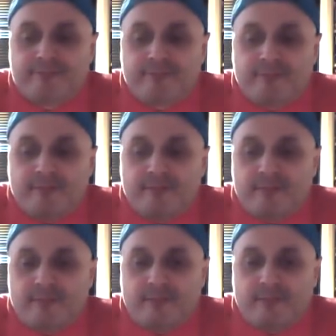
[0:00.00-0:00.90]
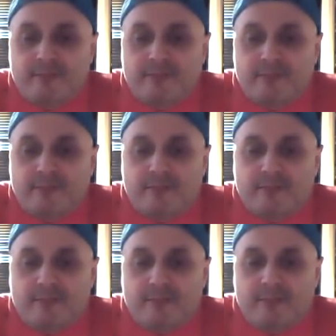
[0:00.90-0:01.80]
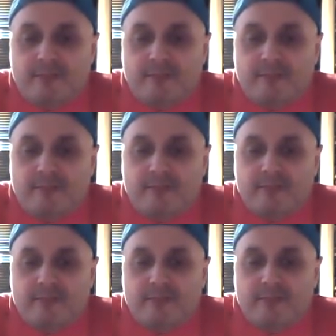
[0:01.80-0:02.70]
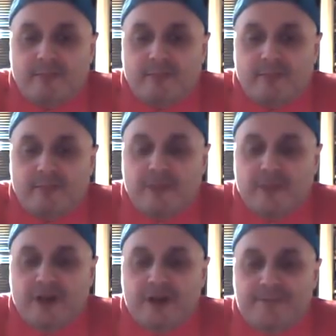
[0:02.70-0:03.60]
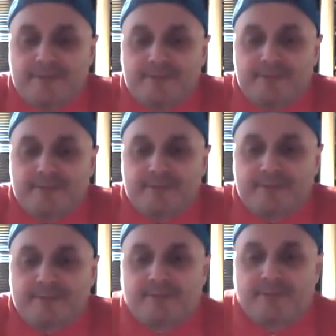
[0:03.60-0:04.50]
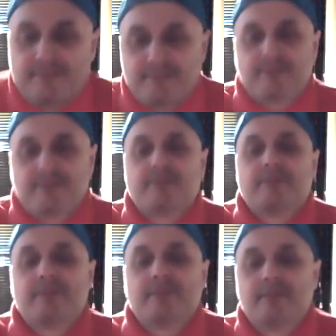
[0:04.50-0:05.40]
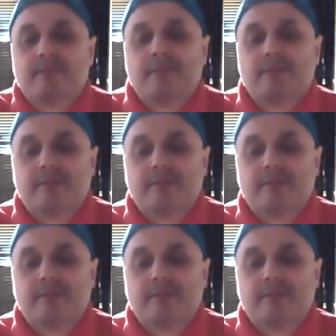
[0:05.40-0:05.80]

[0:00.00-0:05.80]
No words are spoken by the person on screen.